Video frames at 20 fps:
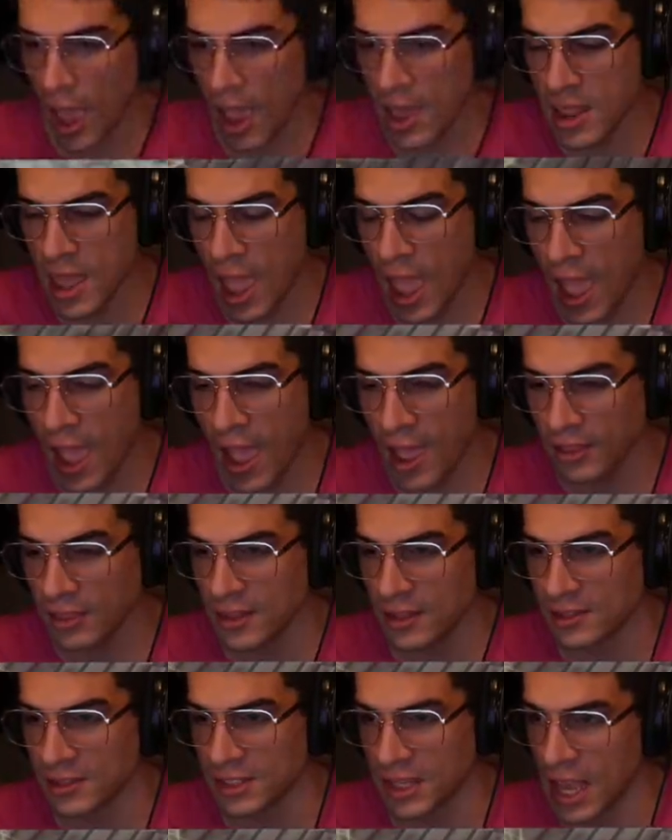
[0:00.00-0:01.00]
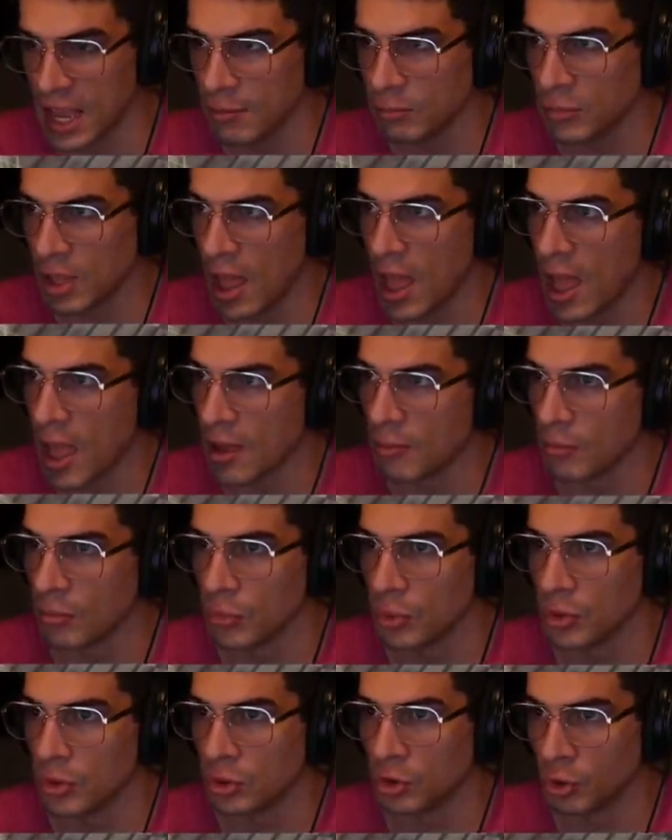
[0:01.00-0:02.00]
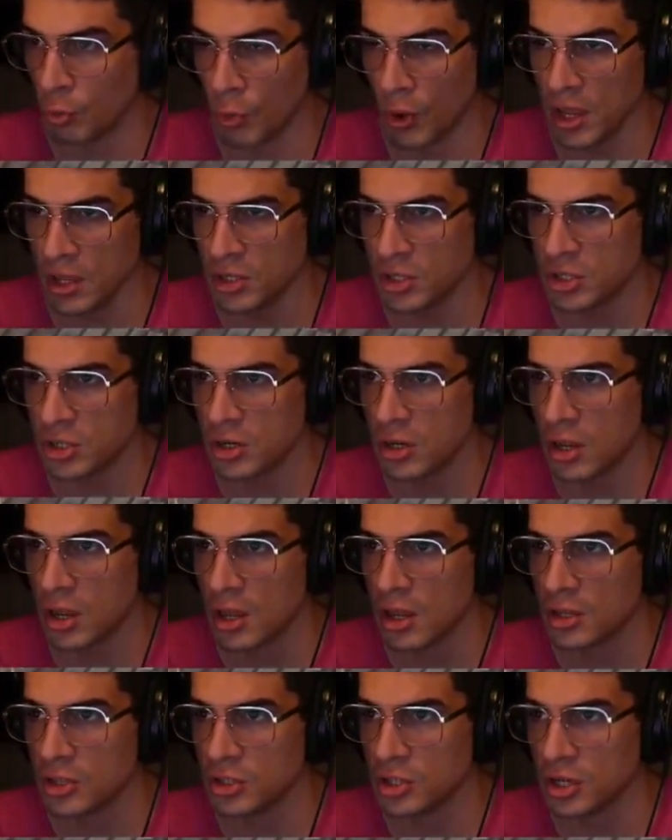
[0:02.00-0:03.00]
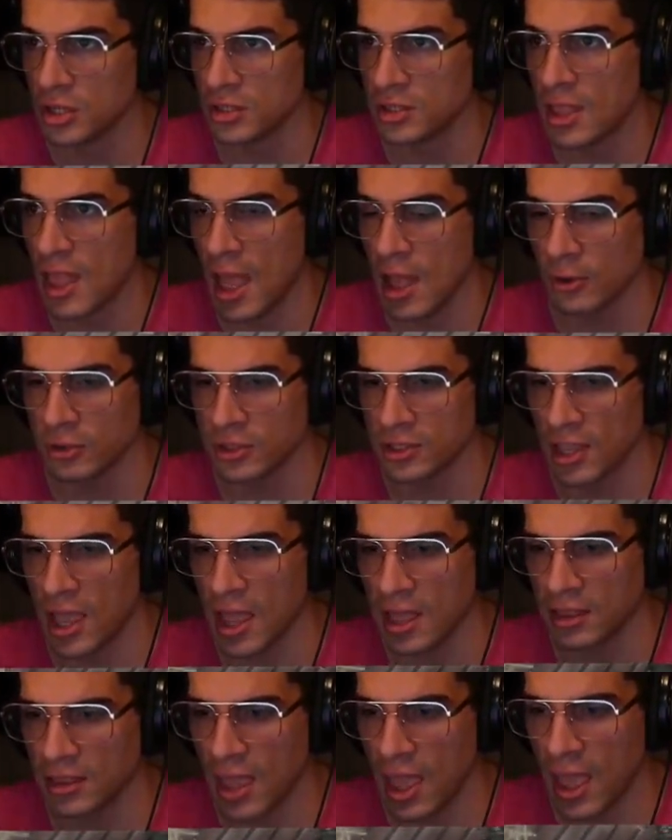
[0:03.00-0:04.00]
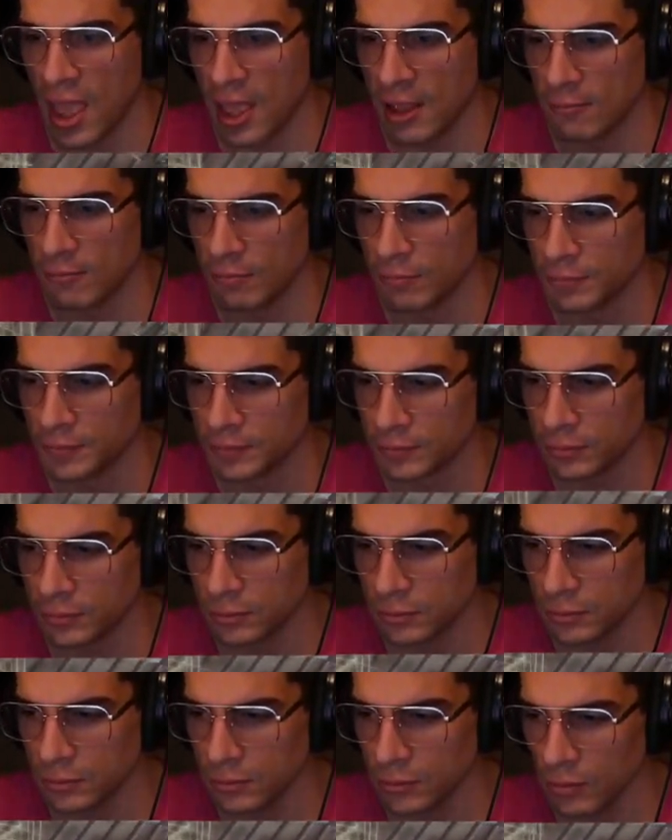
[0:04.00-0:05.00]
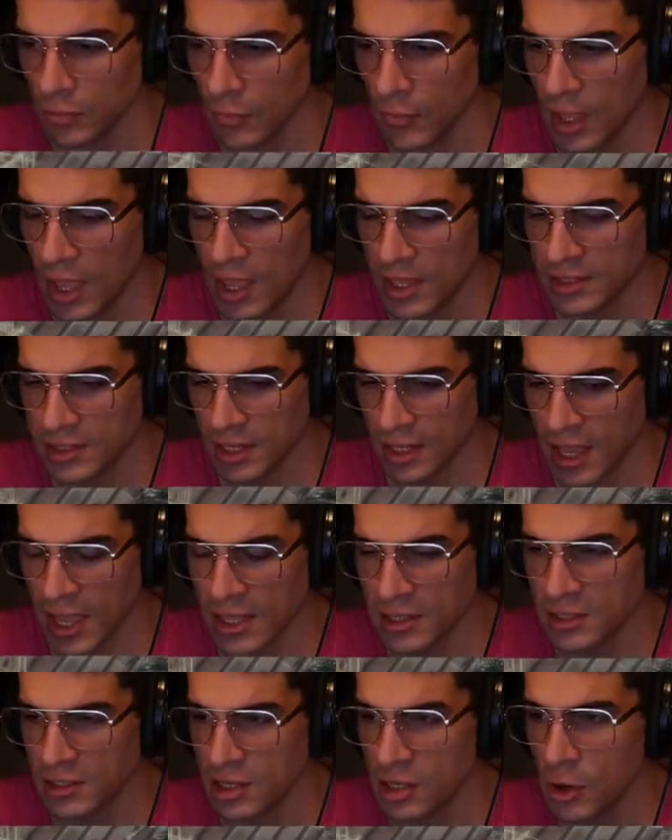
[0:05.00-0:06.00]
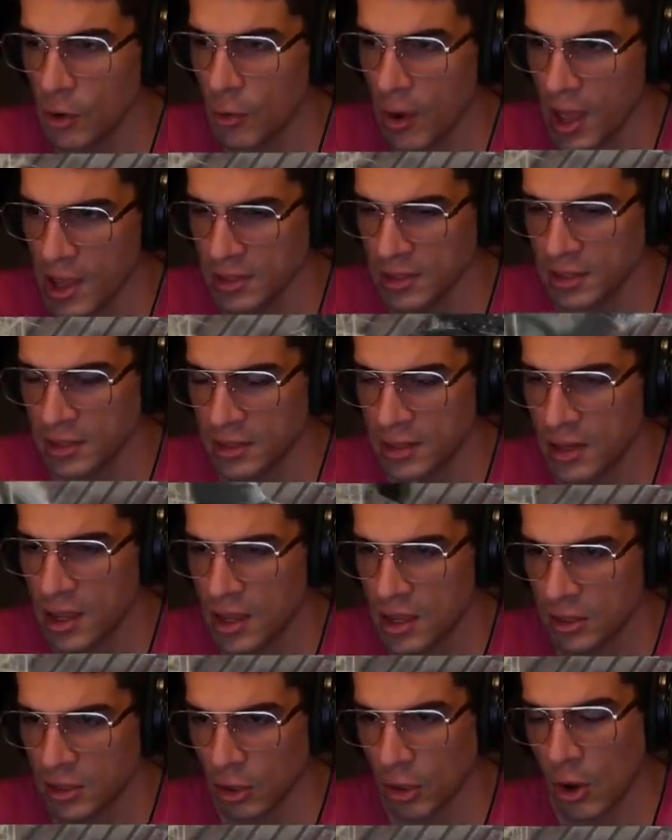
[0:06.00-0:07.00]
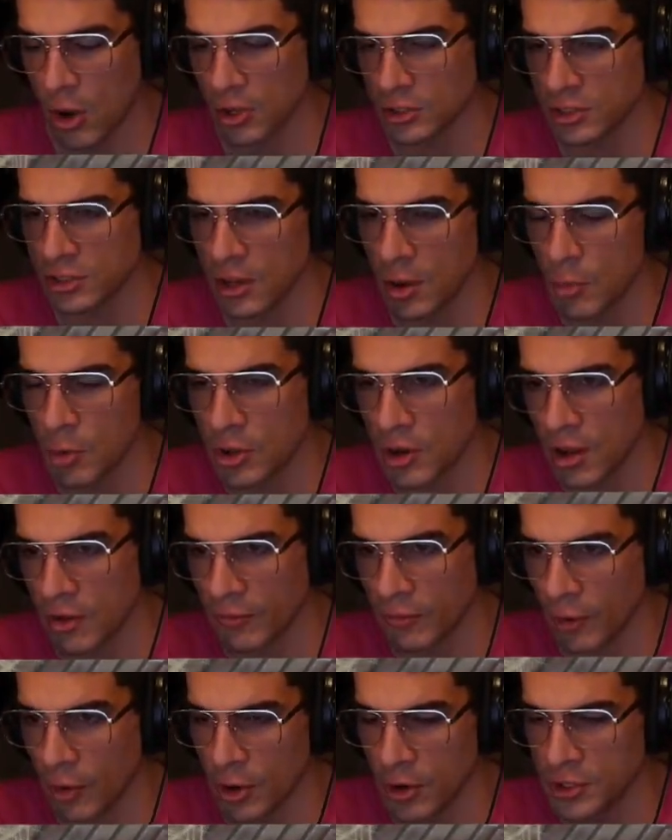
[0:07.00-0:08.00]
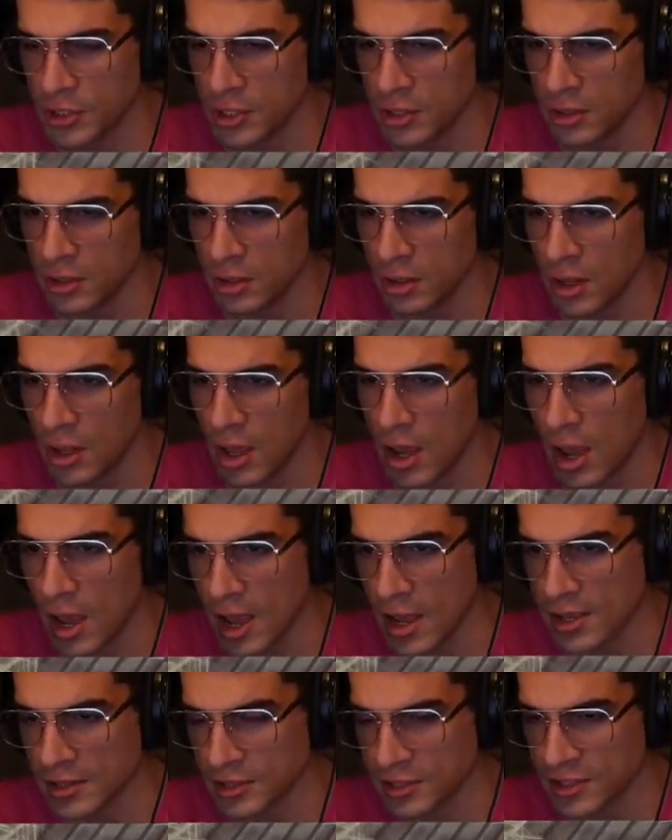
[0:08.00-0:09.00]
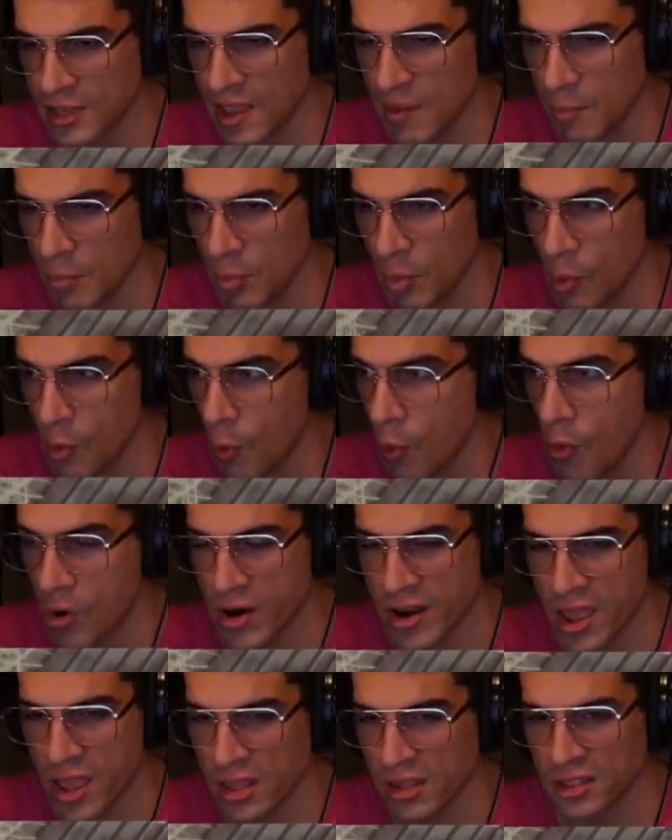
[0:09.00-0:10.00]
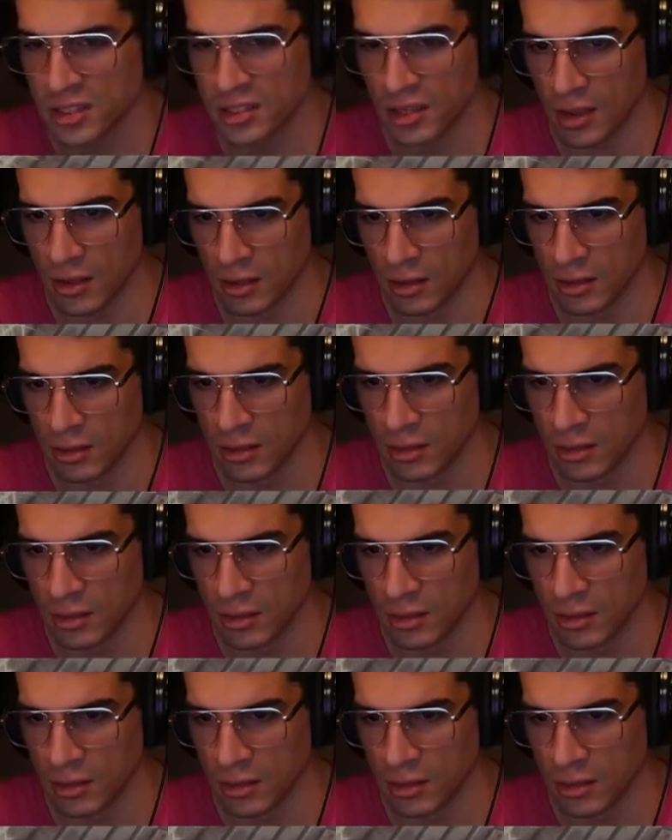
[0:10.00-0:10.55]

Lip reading: And at the same time, Twitch just now said that it's against TOS to call someone a virgin, a simp, or an incel.